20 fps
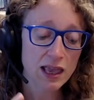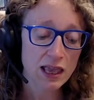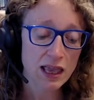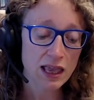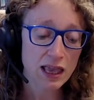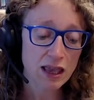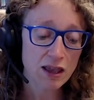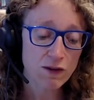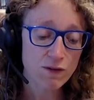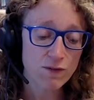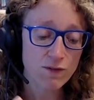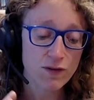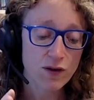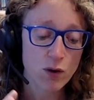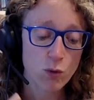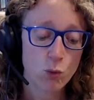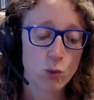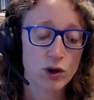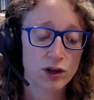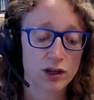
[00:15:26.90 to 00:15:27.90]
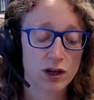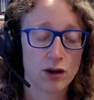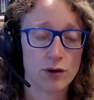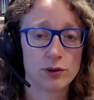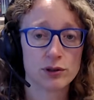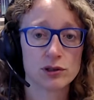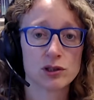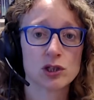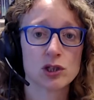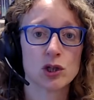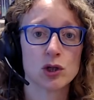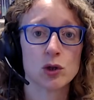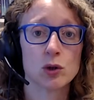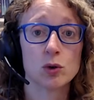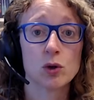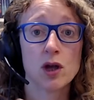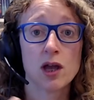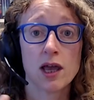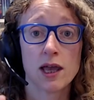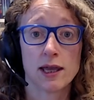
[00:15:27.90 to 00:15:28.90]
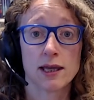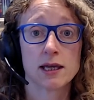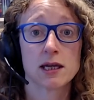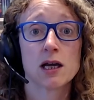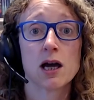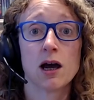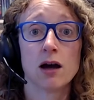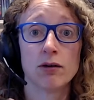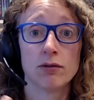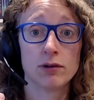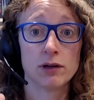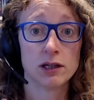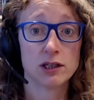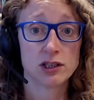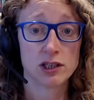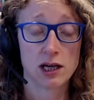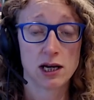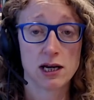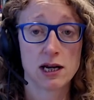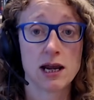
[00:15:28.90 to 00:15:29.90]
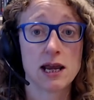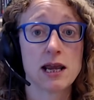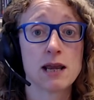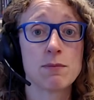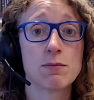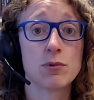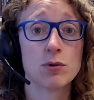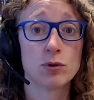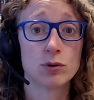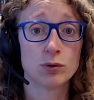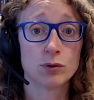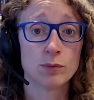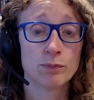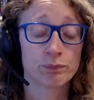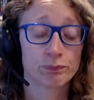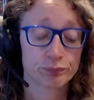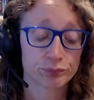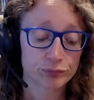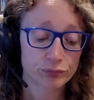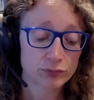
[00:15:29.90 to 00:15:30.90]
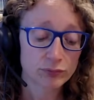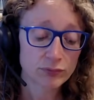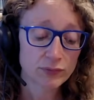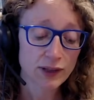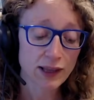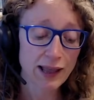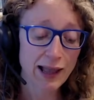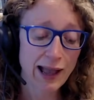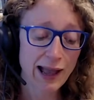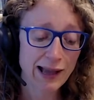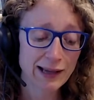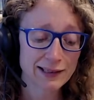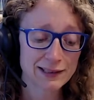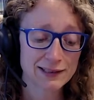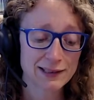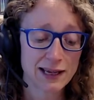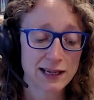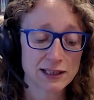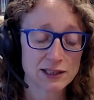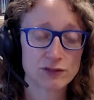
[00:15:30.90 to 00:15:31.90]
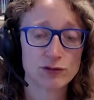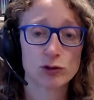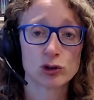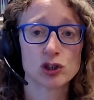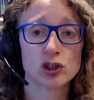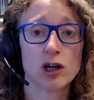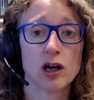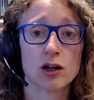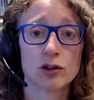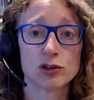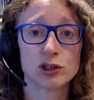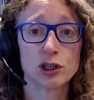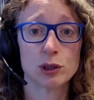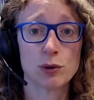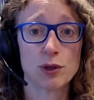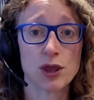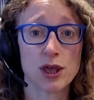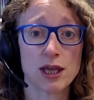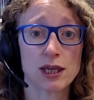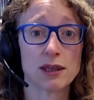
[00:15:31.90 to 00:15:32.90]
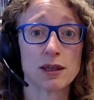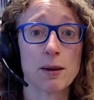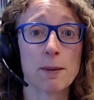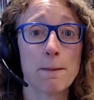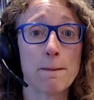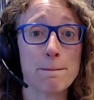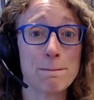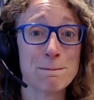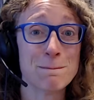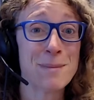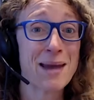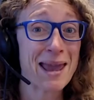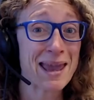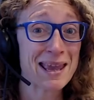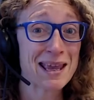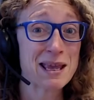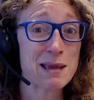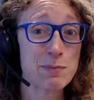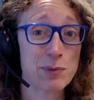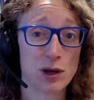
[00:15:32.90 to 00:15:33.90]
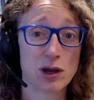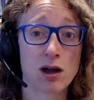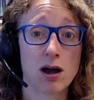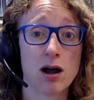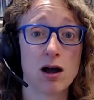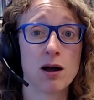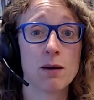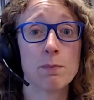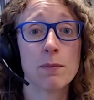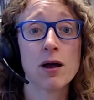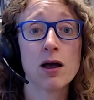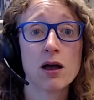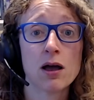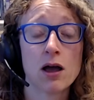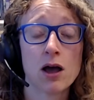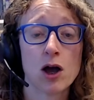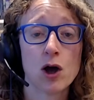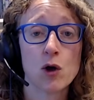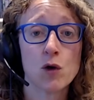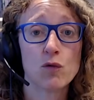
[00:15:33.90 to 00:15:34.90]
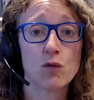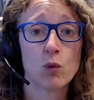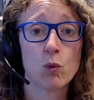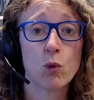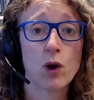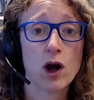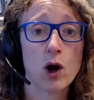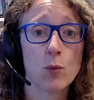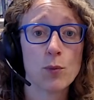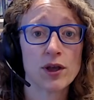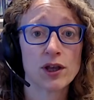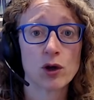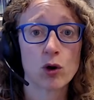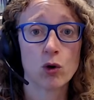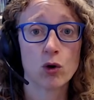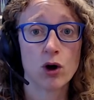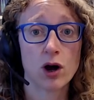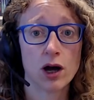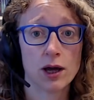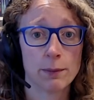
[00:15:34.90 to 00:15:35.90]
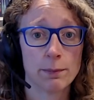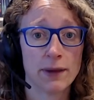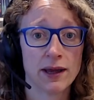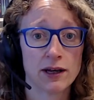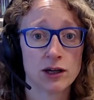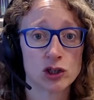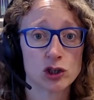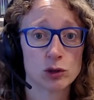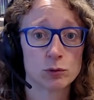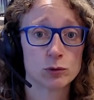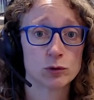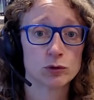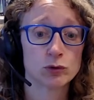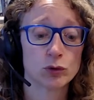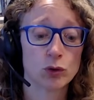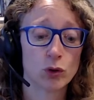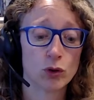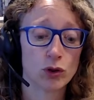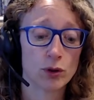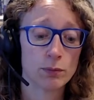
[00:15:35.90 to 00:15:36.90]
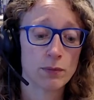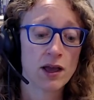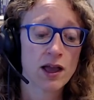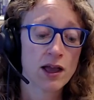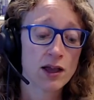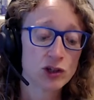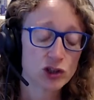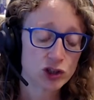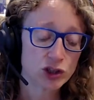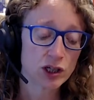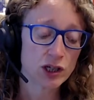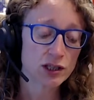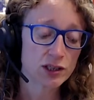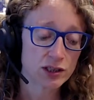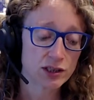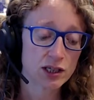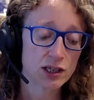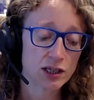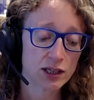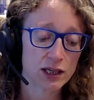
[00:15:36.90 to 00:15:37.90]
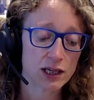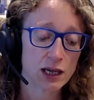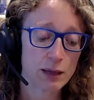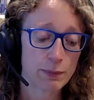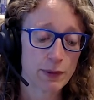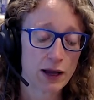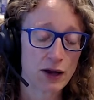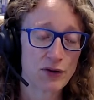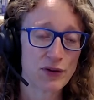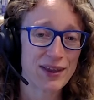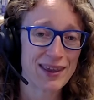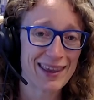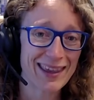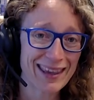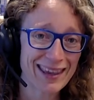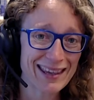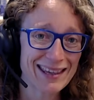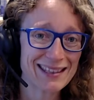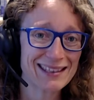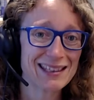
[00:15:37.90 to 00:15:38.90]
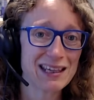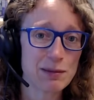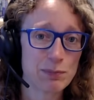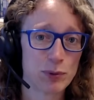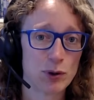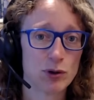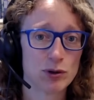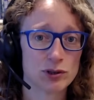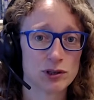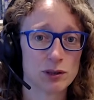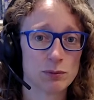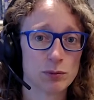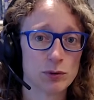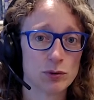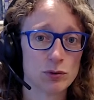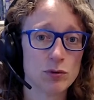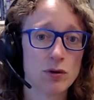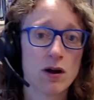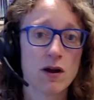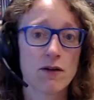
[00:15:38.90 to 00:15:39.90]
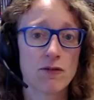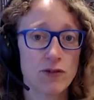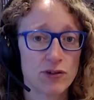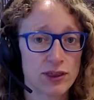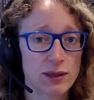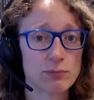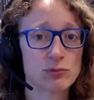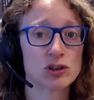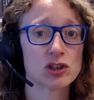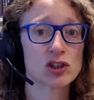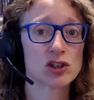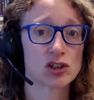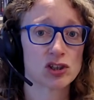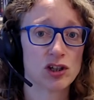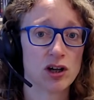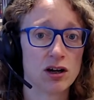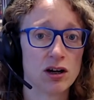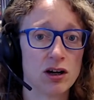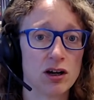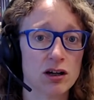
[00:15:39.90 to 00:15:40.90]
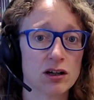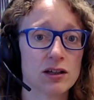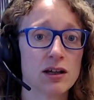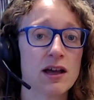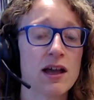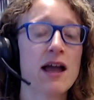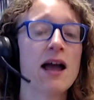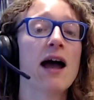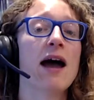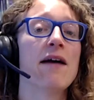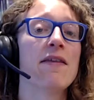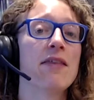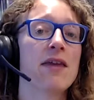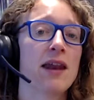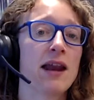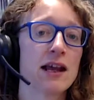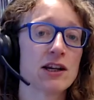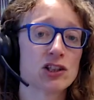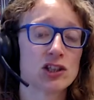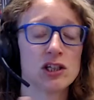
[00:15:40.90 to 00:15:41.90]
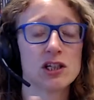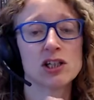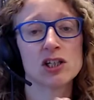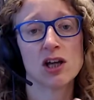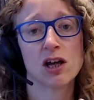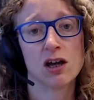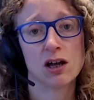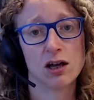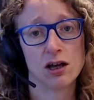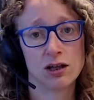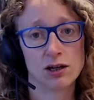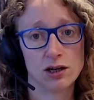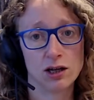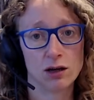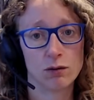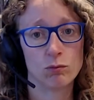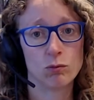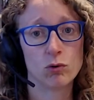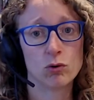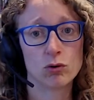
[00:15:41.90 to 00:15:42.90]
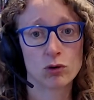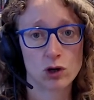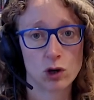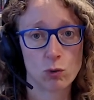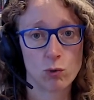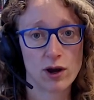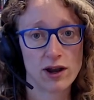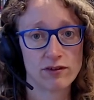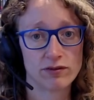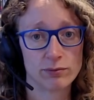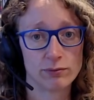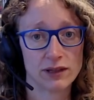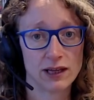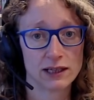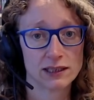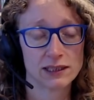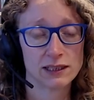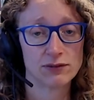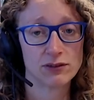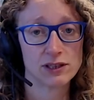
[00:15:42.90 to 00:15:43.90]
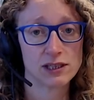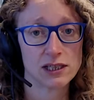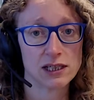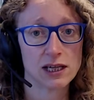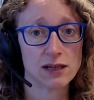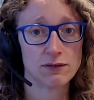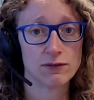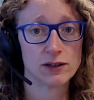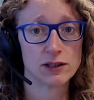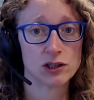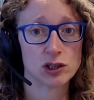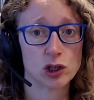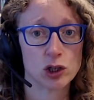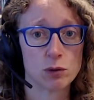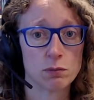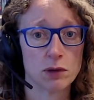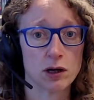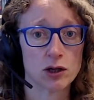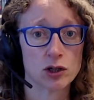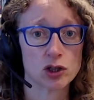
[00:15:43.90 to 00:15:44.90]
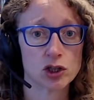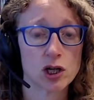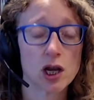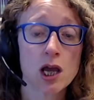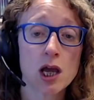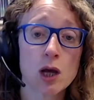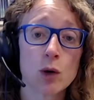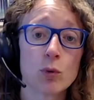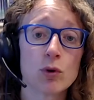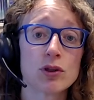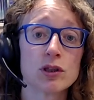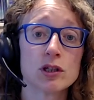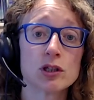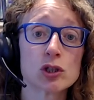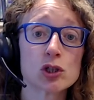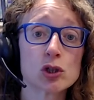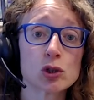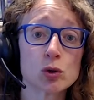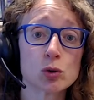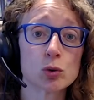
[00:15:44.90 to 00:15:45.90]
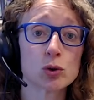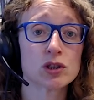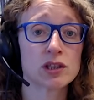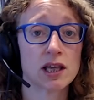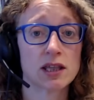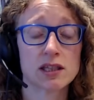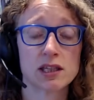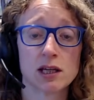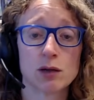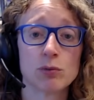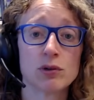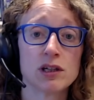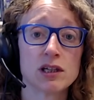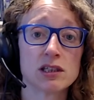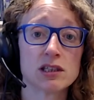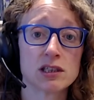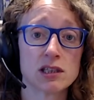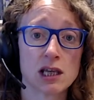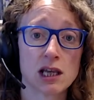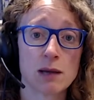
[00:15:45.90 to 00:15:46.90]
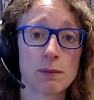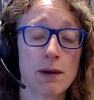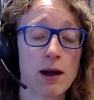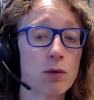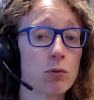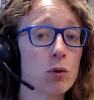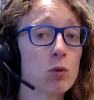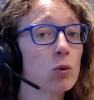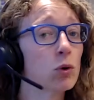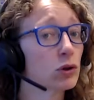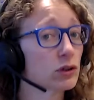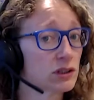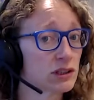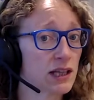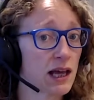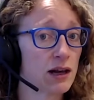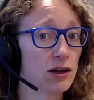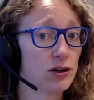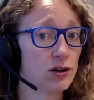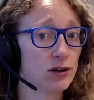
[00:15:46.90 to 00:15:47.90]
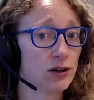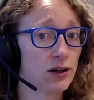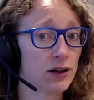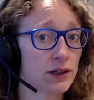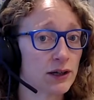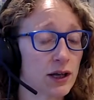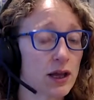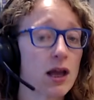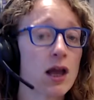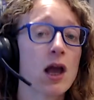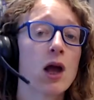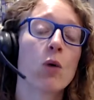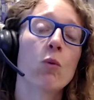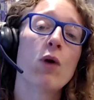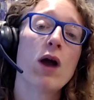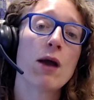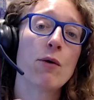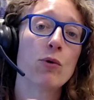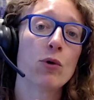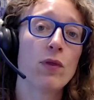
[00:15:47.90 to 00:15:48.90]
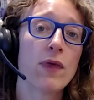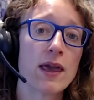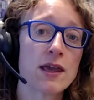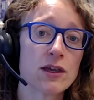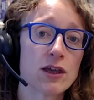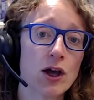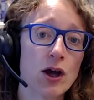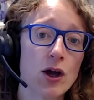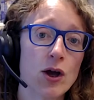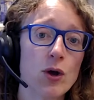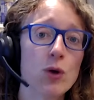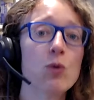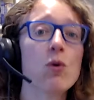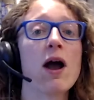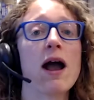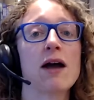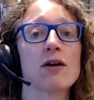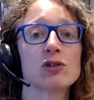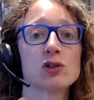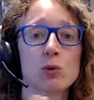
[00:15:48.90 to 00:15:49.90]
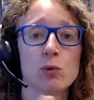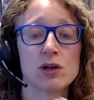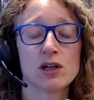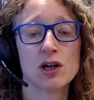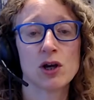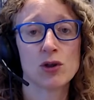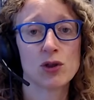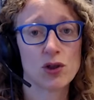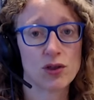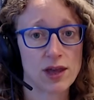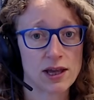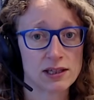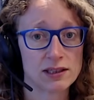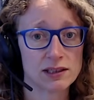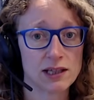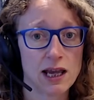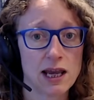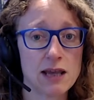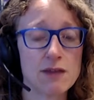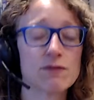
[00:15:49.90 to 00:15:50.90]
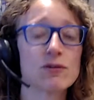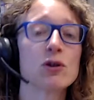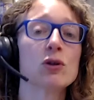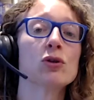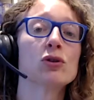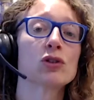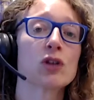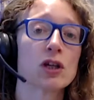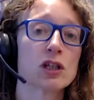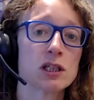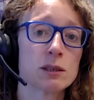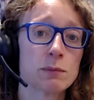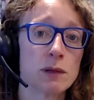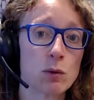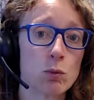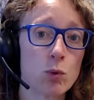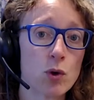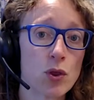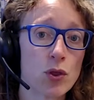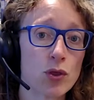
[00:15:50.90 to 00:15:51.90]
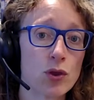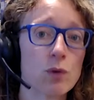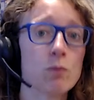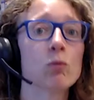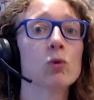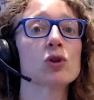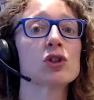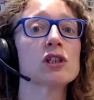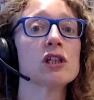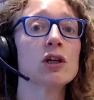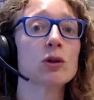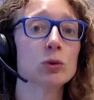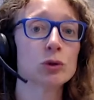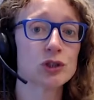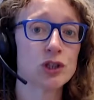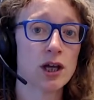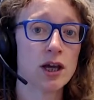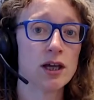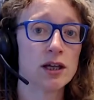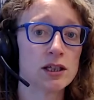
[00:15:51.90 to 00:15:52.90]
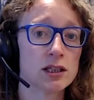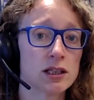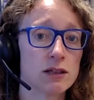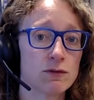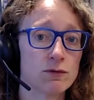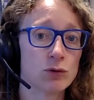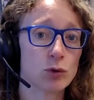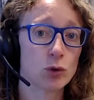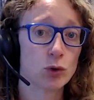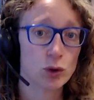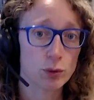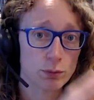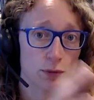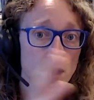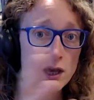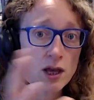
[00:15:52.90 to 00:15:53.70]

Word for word: if we're going to encourage, enable, access for a child to do a thing that may become overwhelming or unmanageable for them, just thinking about is it possible for them to start and then actually turn and walk away from the activity if it's too much? Within a school setting, we need to think about well, what does that look like? Where will they go? How do we know that they're safe? Who's going to be with them? What's the alternative for them